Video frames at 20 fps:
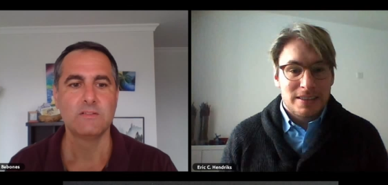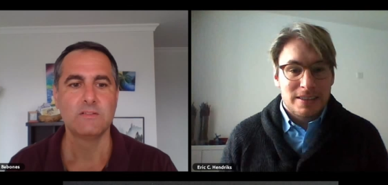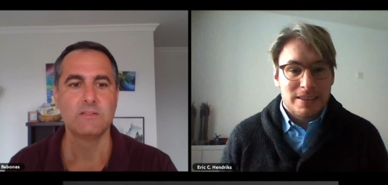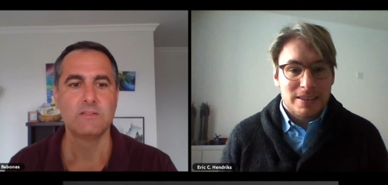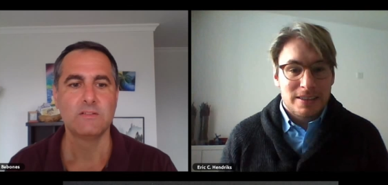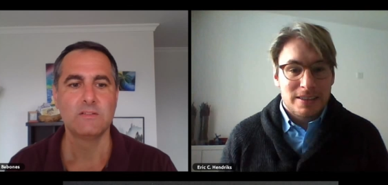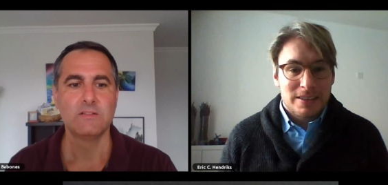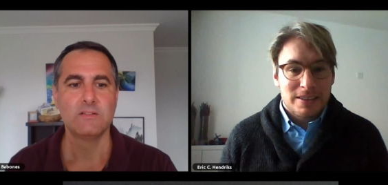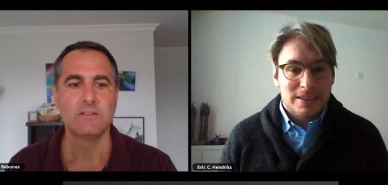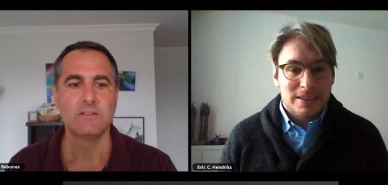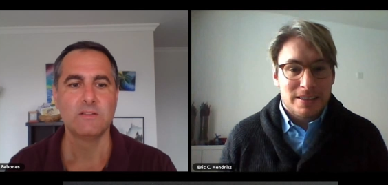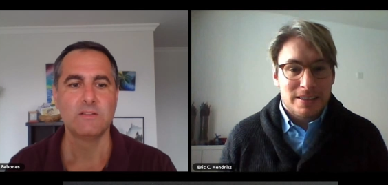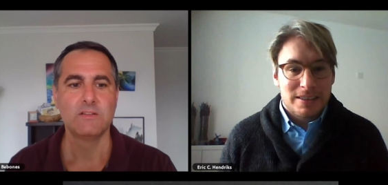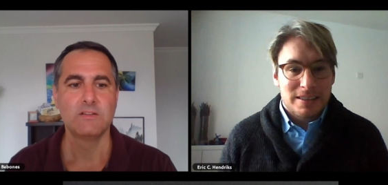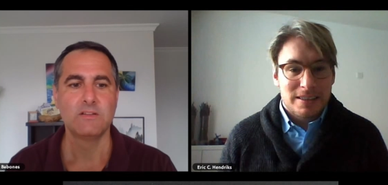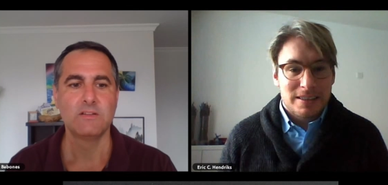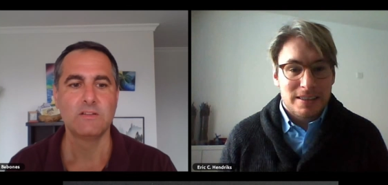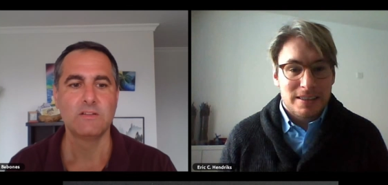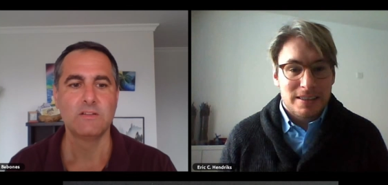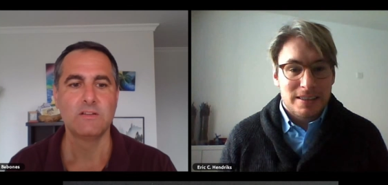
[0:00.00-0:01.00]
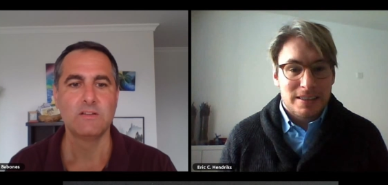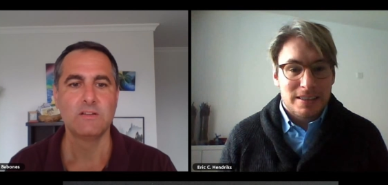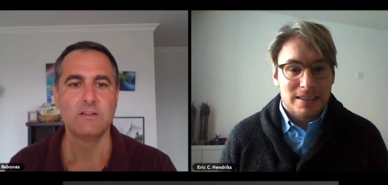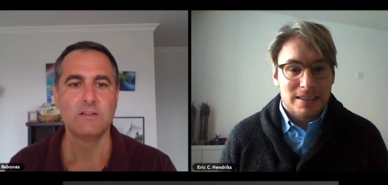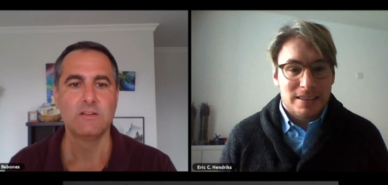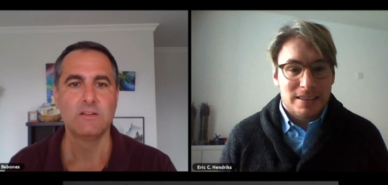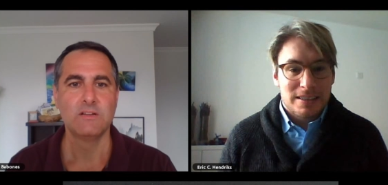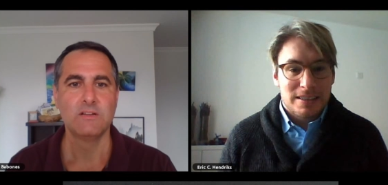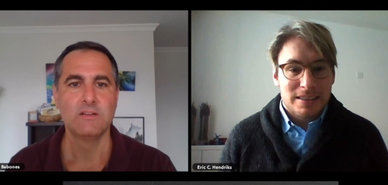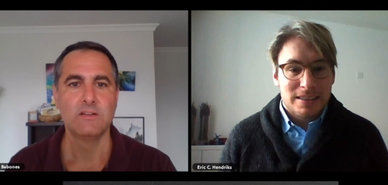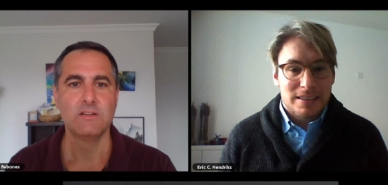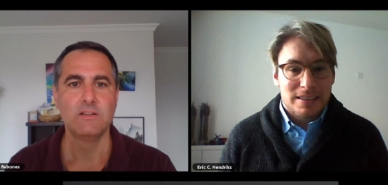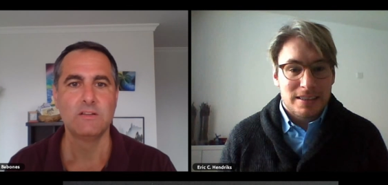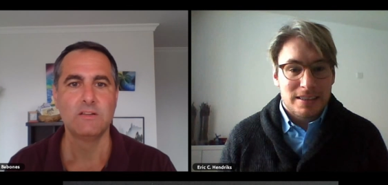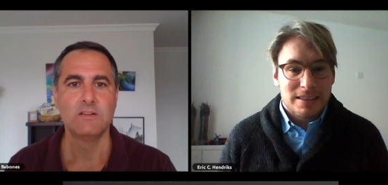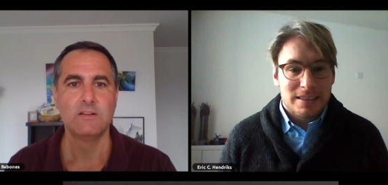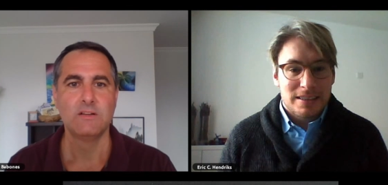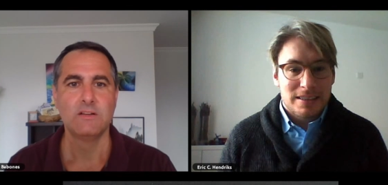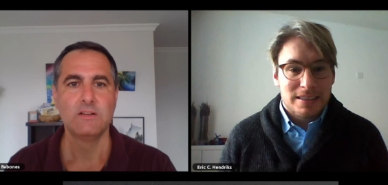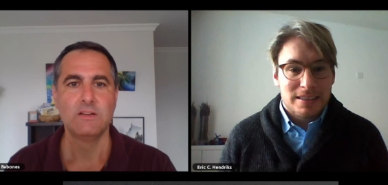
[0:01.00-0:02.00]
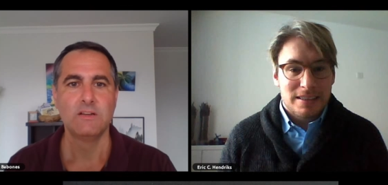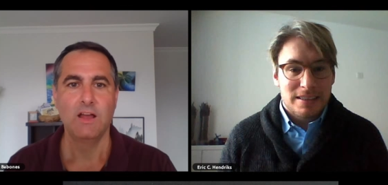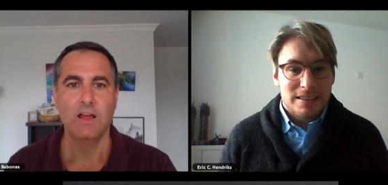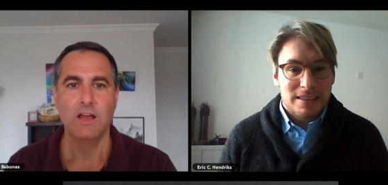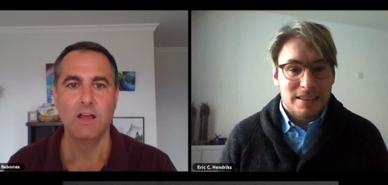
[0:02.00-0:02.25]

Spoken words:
[no speech]